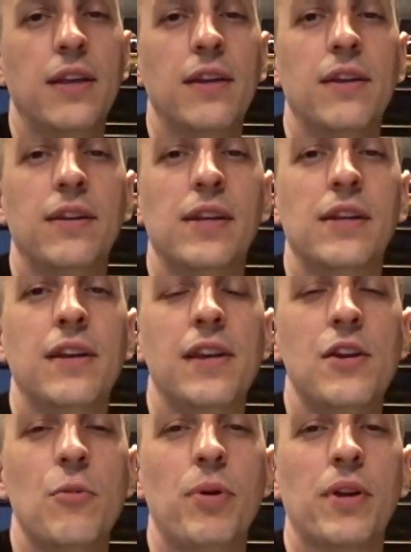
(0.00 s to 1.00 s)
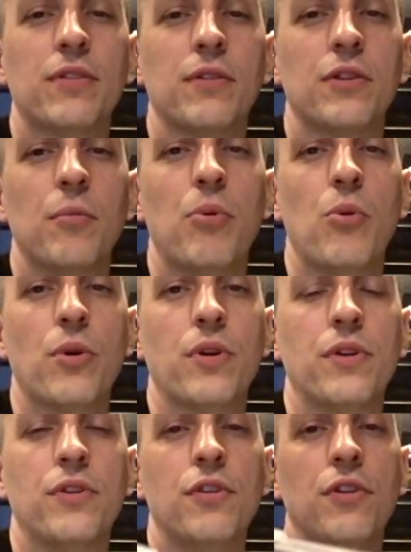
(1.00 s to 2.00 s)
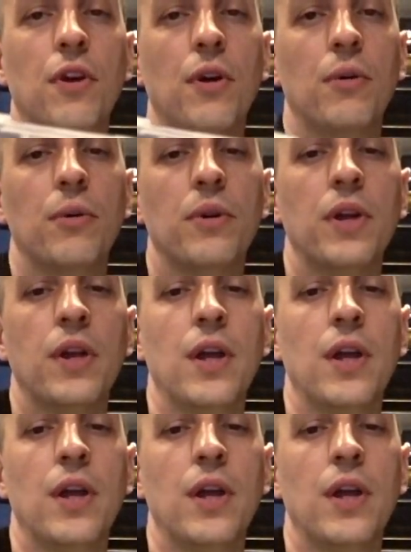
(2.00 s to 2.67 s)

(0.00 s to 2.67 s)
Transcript: in, in a NeoPixel, it's important to note